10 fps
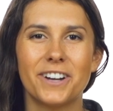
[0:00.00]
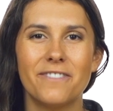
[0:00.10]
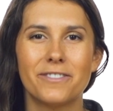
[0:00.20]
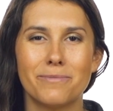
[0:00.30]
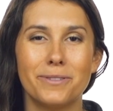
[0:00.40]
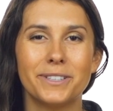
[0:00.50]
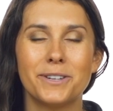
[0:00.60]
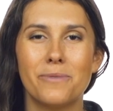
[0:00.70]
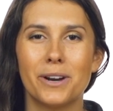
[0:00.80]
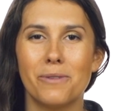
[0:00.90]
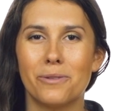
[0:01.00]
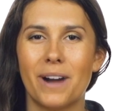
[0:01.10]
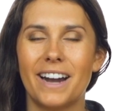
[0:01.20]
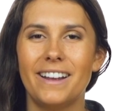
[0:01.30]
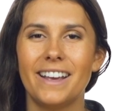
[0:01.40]
are comfortable to wear while
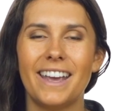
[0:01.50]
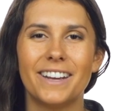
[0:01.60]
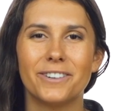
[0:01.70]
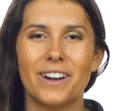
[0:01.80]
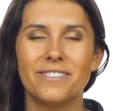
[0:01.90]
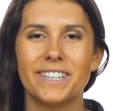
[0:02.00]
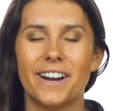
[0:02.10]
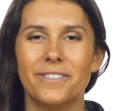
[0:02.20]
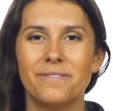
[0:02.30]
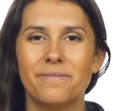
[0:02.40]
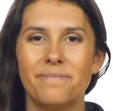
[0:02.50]
riding and around town.